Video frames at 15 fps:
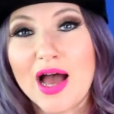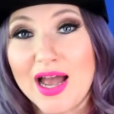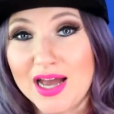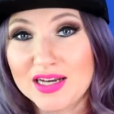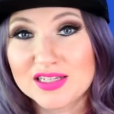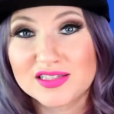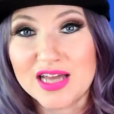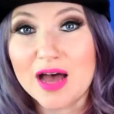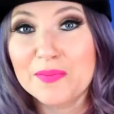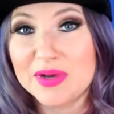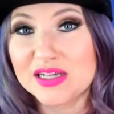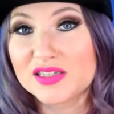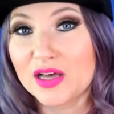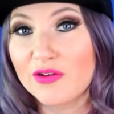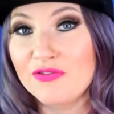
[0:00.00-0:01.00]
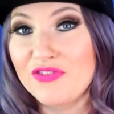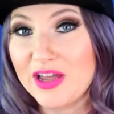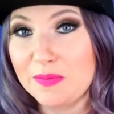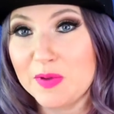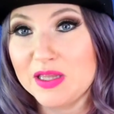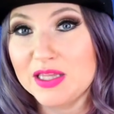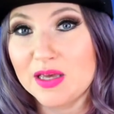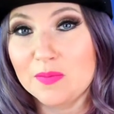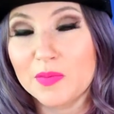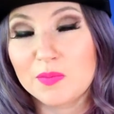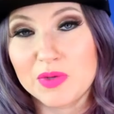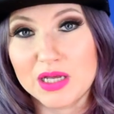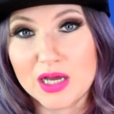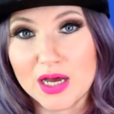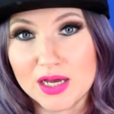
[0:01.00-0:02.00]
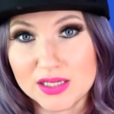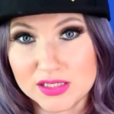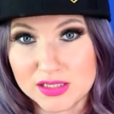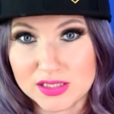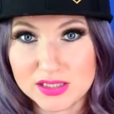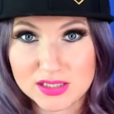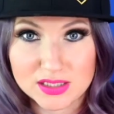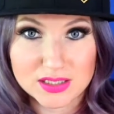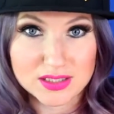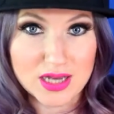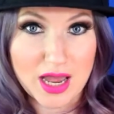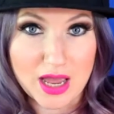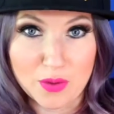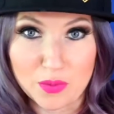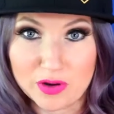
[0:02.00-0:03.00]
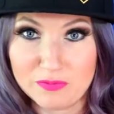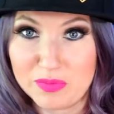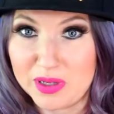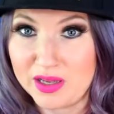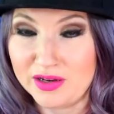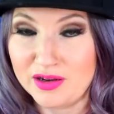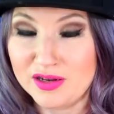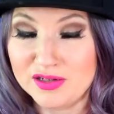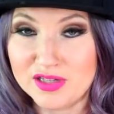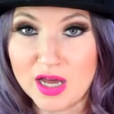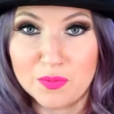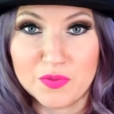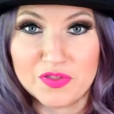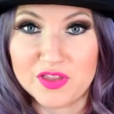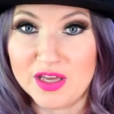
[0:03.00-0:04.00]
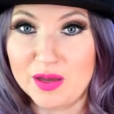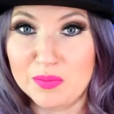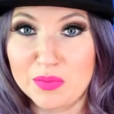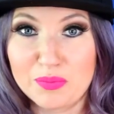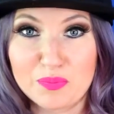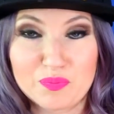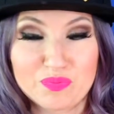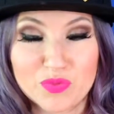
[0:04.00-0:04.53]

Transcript: I had to stop myself vaping them because I would have been done with them